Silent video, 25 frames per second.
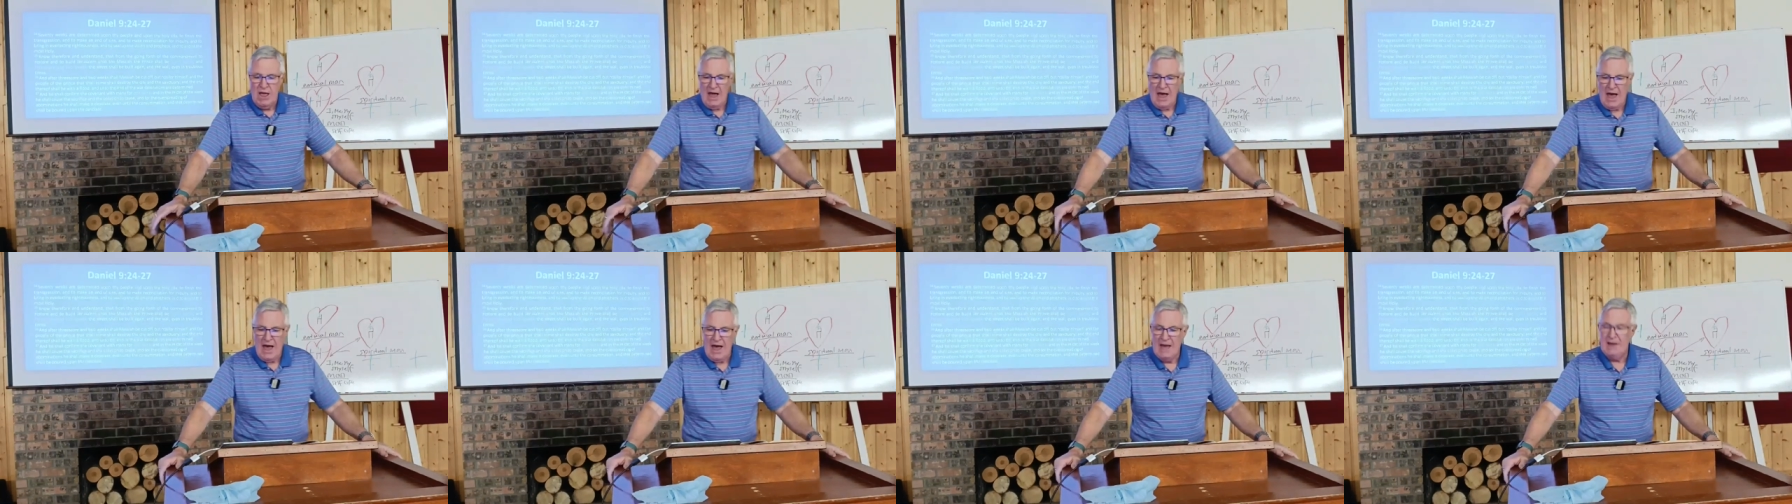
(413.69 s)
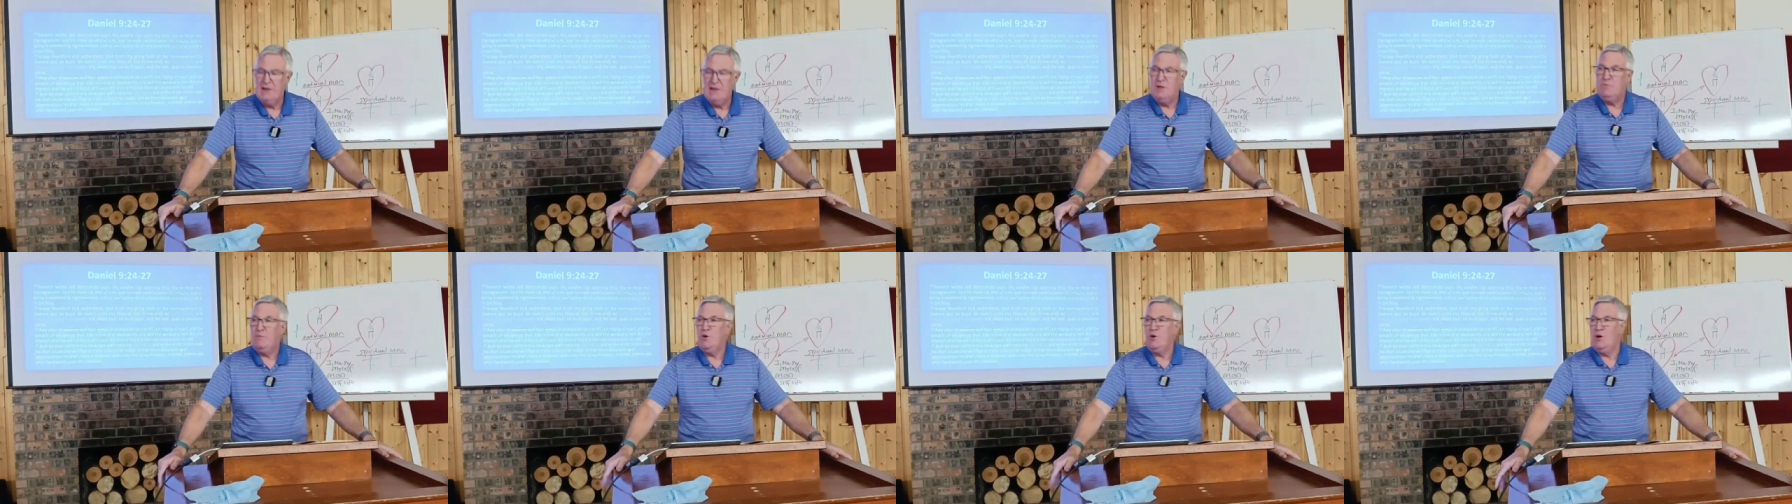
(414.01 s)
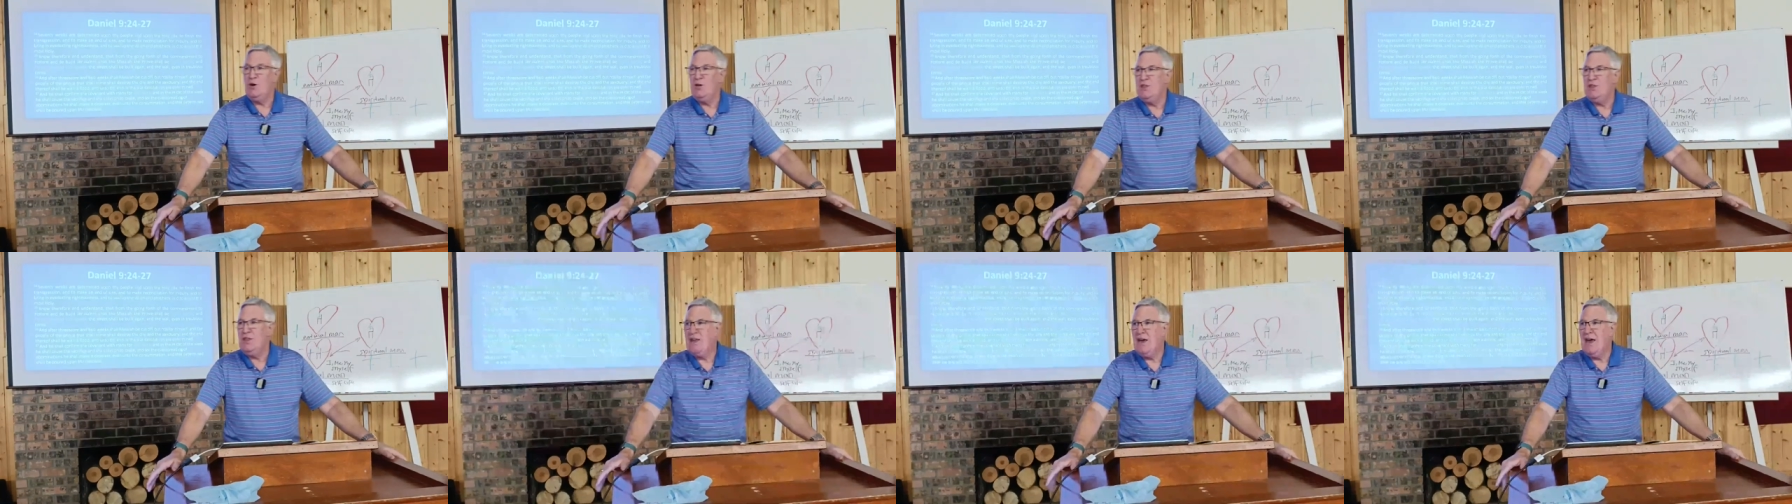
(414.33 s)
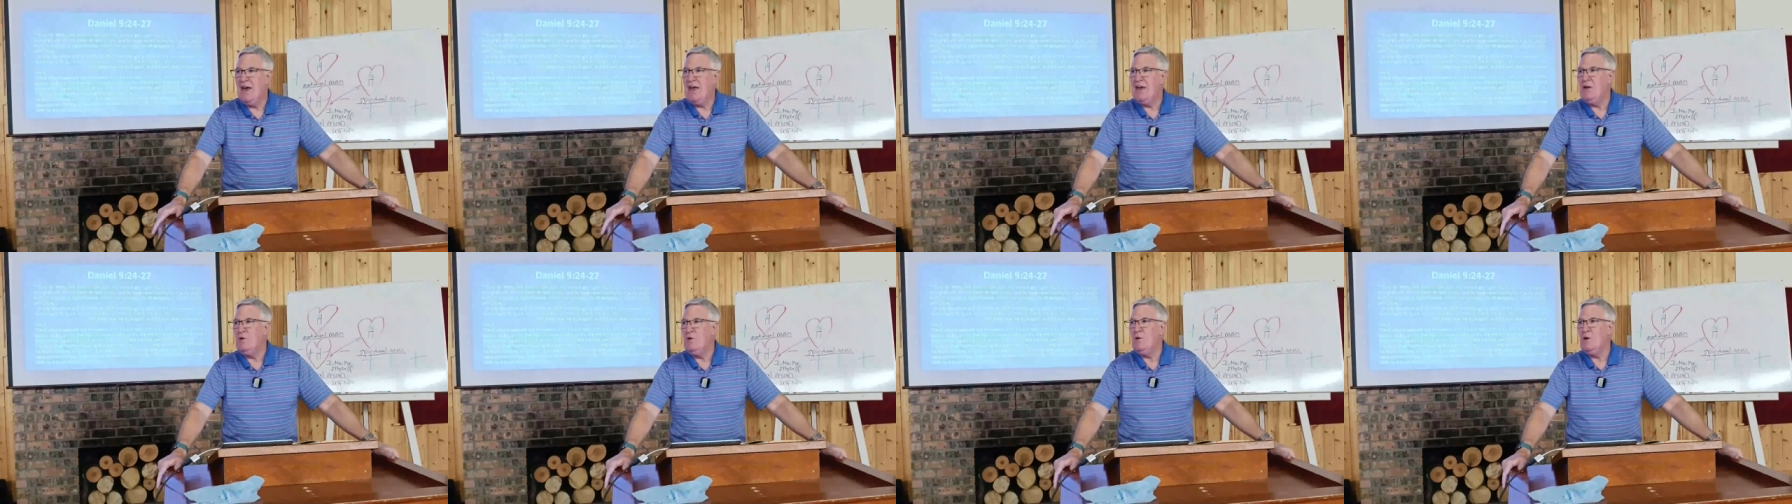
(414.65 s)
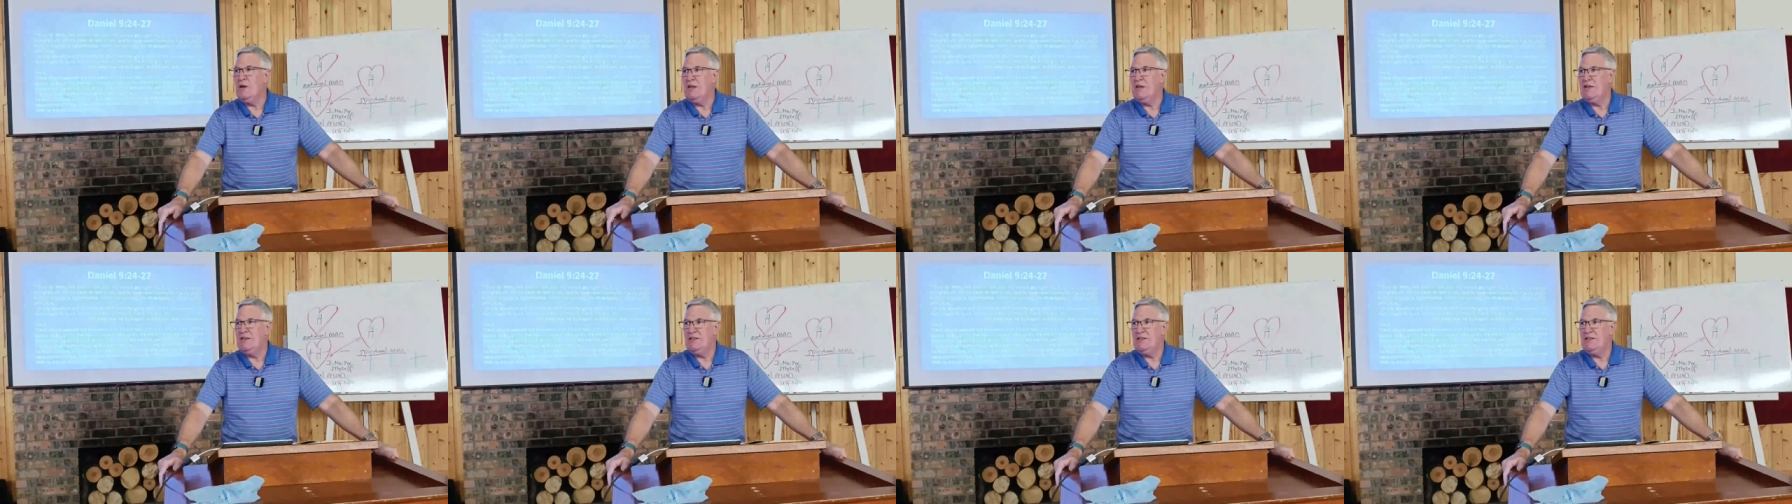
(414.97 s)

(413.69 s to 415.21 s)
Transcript: And upon thy holy